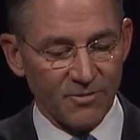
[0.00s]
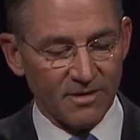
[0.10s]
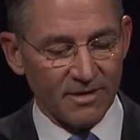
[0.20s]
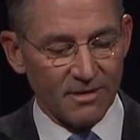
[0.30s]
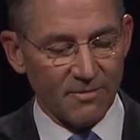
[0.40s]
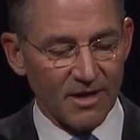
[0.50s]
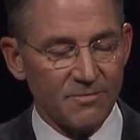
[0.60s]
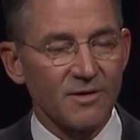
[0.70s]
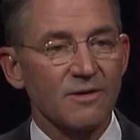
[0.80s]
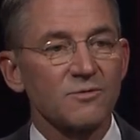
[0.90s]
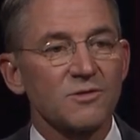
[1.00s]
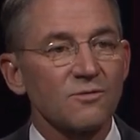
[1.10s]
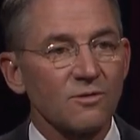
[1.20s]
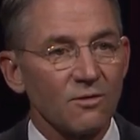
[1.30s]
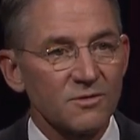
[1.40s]
that it may appear he was too
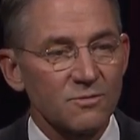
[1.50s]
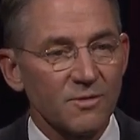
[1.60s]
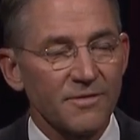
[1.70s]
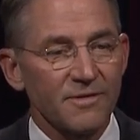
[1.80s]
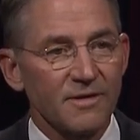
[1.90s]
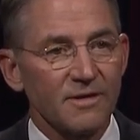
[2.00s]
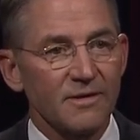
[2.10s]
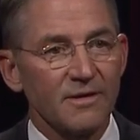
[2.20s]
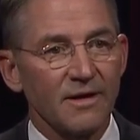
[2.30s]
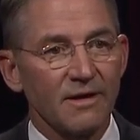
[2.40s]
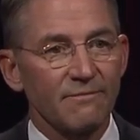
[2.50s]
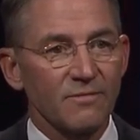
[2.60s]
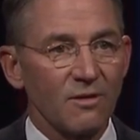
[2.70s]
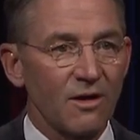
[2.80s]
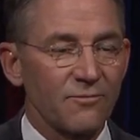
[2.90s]
close with the
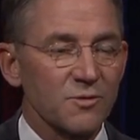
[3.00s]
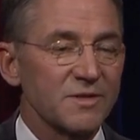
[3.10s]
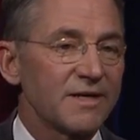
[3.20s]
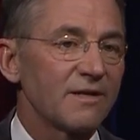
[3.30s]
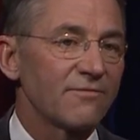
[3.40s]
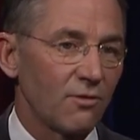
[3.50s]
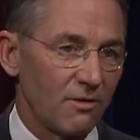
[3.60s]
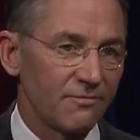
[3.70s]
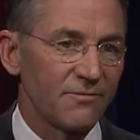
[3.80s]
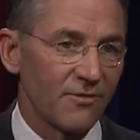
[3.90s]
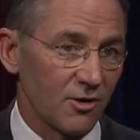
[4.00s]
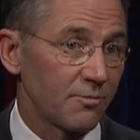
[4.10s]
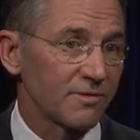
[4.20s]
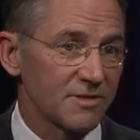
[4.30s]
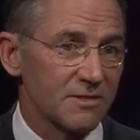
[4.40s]
law enforcement entity involved, Fargo
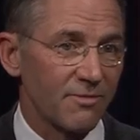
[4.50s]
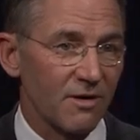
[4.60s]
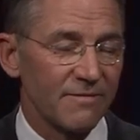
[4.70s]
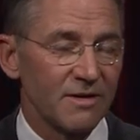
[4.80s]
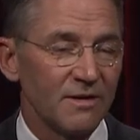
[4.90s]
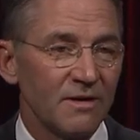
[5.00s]
Police Department.